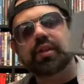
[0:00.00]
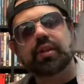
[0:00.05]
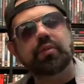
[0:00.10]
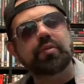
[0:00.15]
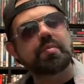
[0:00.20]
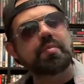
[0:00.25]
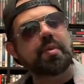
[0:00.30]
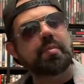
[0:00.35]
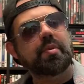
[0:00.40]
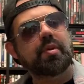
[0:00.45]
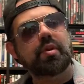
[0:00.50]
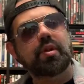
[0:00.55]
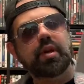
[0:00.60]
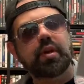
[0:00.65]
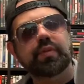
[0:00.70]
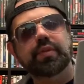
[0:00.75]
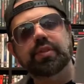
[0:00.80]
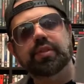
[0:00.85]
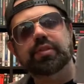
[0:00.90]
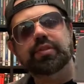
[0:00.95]
I remember
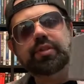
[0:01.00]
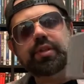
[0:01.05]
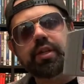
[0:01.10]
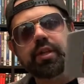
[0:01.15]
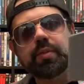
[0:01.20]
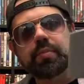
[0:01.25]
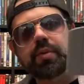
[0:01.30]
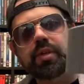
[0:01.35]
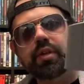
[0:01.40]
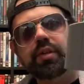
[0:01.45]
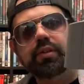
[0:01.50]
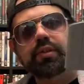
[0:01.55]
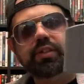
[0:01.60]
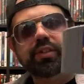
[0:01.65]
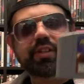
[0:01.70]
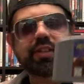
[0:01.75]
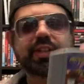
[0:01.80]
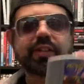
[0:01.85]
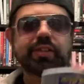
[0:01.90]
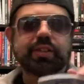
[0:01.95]
loving this game.
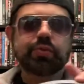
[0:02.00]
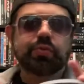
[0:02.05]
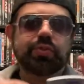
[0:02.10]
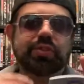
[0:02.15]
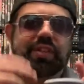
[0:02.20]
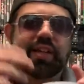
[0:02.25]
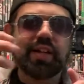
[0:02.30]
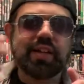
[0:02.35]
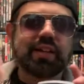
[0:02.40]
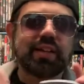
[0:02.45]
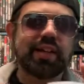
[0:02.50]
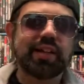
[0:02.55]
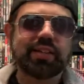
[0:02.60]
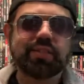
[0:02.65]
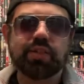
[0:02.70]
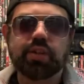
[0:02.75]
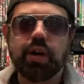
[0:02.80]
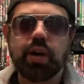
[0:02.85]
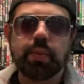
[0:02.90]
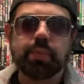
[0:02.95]
This was kind of like
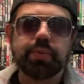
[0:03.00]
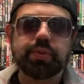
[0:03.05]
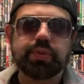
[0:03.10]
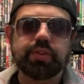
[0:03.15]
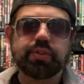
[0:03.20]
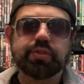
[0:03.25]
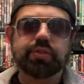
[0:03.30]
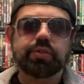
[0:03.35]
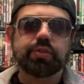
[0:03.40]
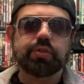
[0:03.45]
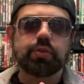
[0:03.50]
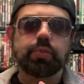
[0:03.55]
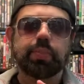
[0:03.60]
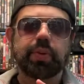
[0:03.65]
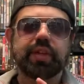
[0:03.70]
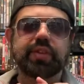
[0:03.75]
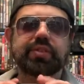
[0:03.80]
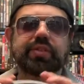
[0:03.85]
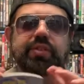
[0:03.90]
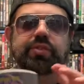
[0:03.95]
the competition to
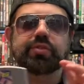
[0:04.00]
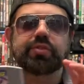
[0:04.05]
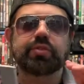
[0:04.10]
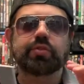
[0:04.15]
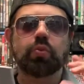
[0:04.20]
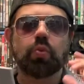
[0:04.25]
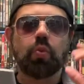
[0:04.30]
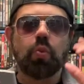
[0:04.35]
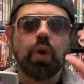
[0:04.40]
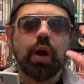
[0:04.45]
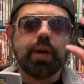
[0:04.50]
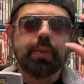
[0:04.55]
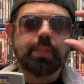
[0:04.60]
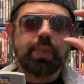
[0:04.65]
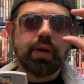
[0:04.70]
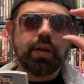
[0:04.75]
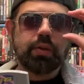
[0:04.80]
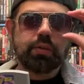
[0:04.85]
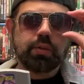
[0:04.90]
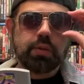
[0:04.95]
PlayStation's
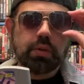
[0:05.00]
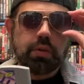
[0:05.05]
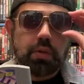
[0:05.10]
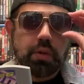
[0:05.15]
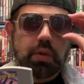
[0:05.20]
Wipeout.